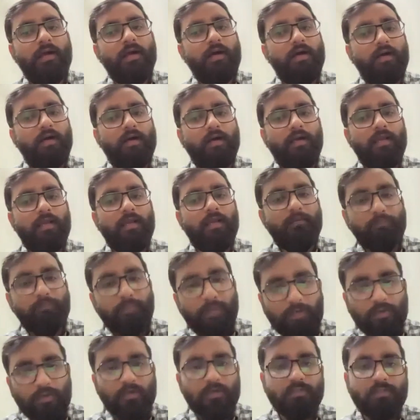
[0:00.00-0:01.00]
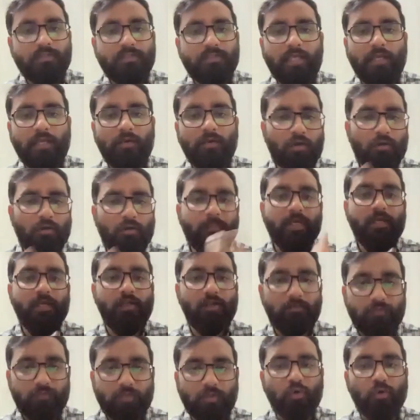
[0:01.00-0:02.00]
And because the enormity
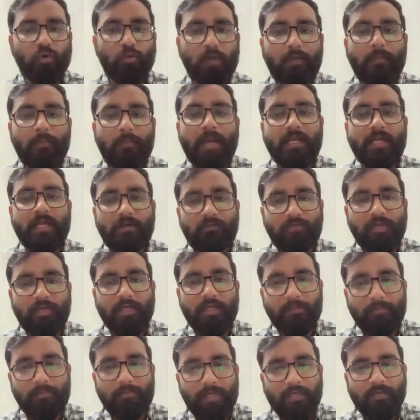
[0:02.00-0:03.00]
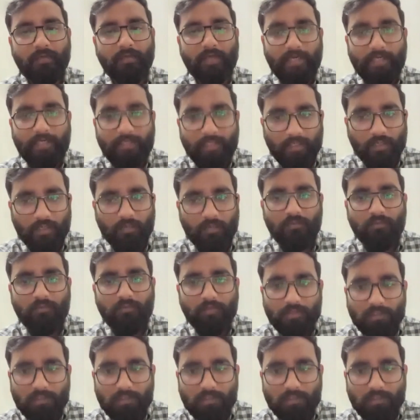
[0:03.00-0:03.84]
of the global battlefield debate right now,